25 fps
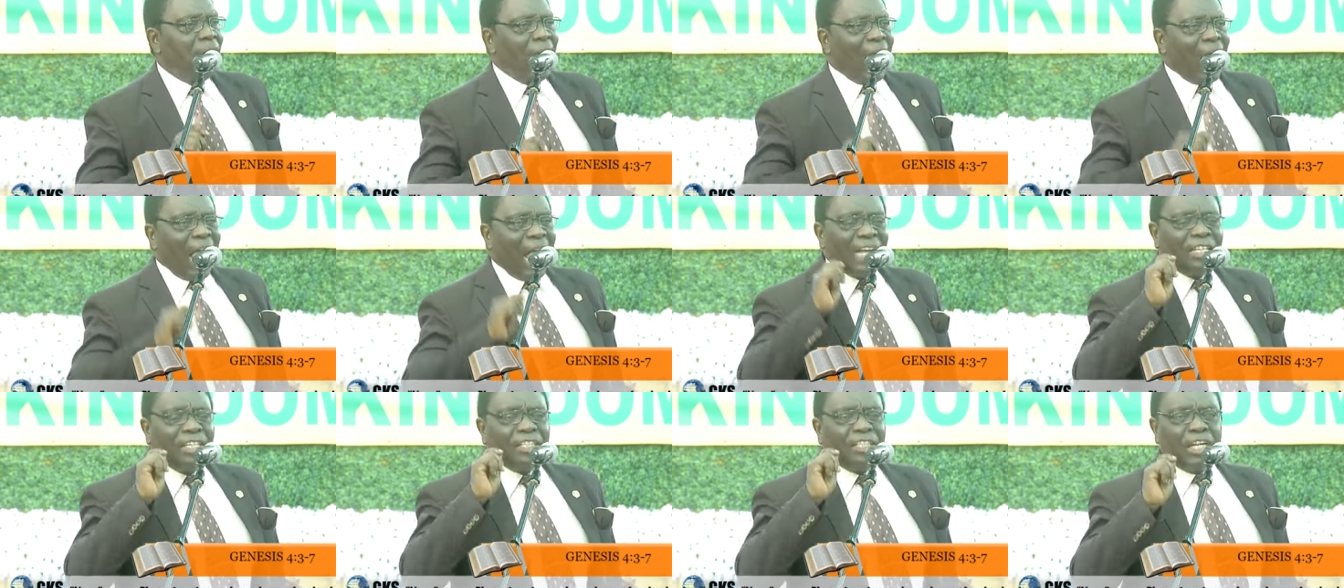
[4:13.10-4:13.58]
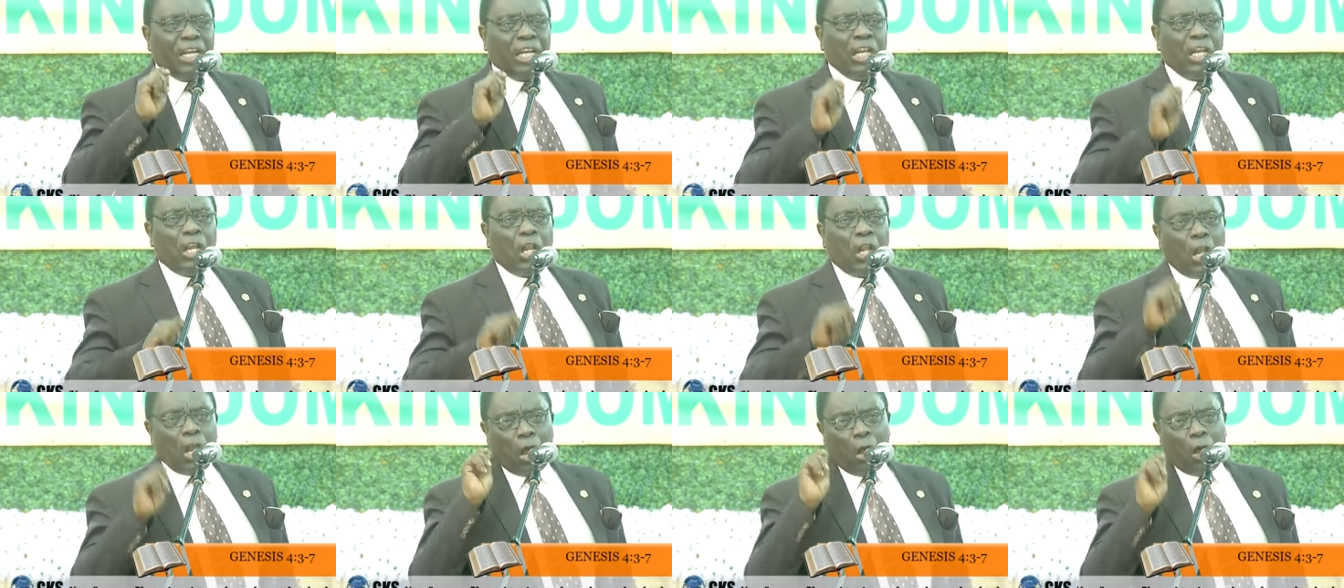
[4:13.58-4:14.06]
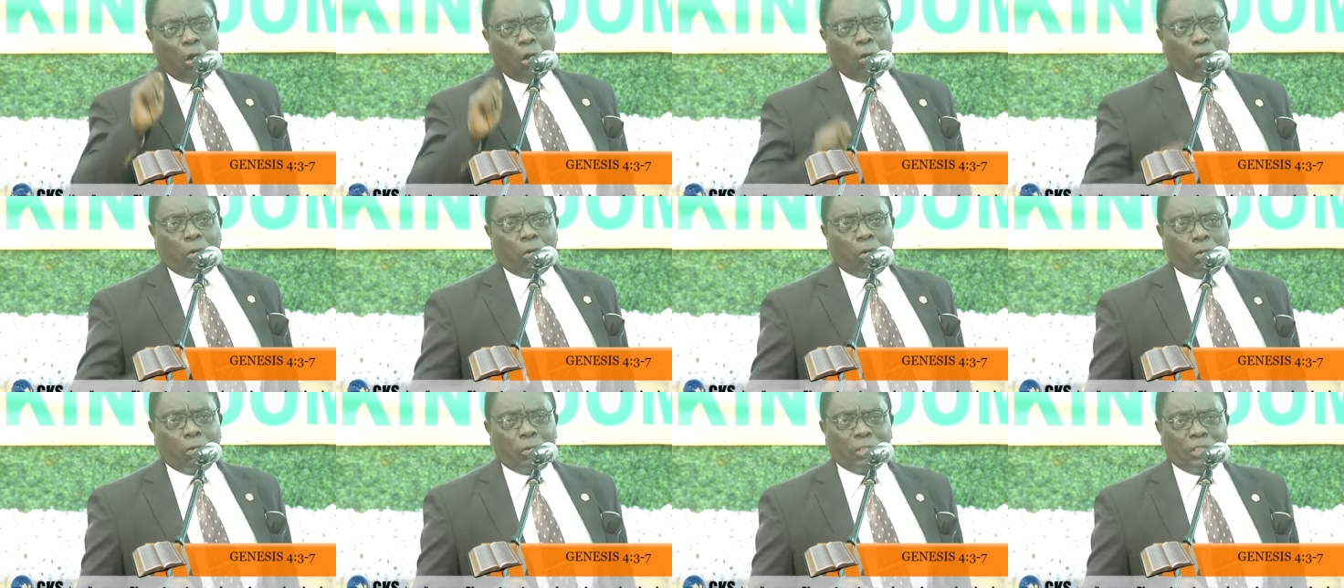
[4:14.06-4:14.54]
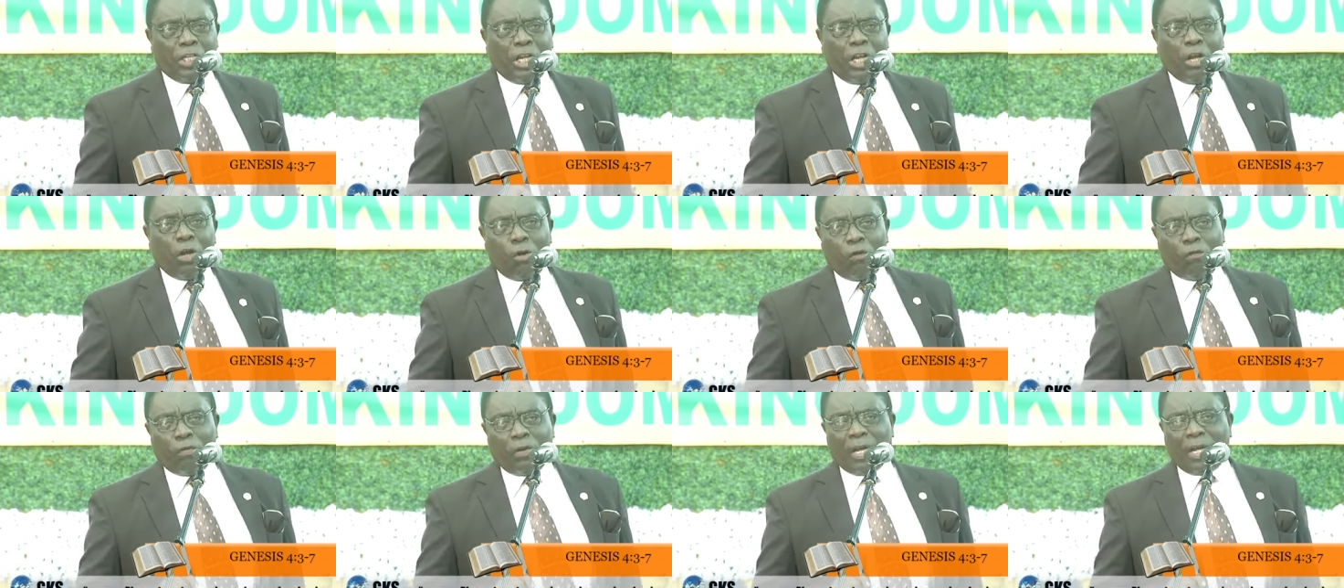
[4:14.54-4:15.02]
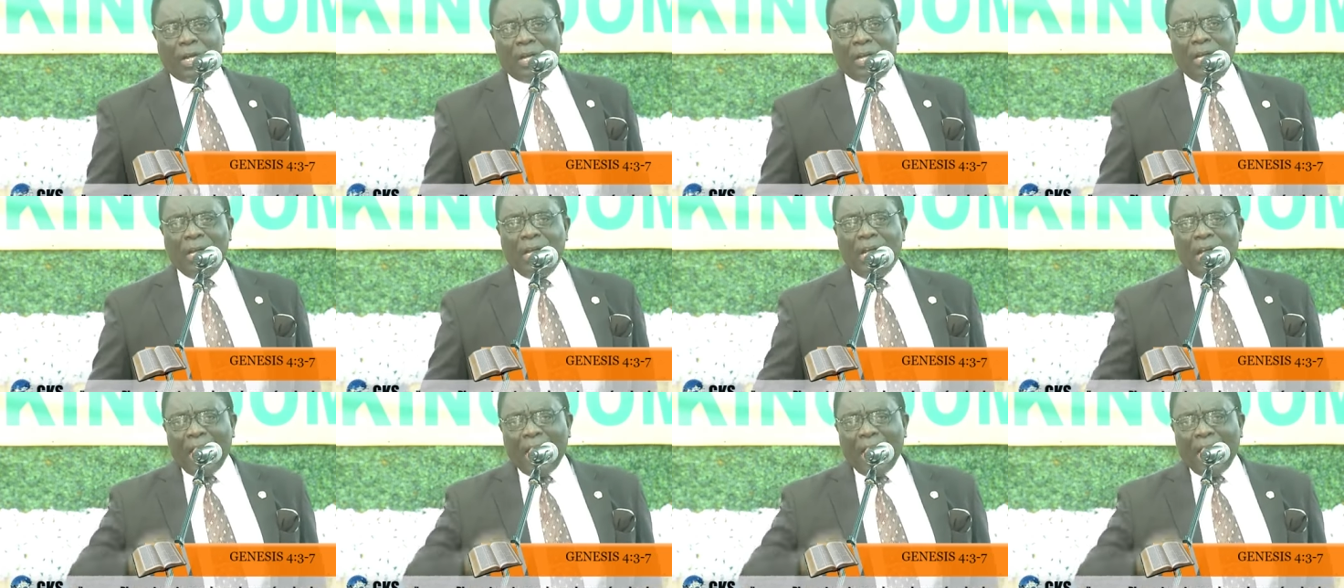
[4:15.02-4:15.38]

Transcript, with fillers: And the Lord, Jehovah,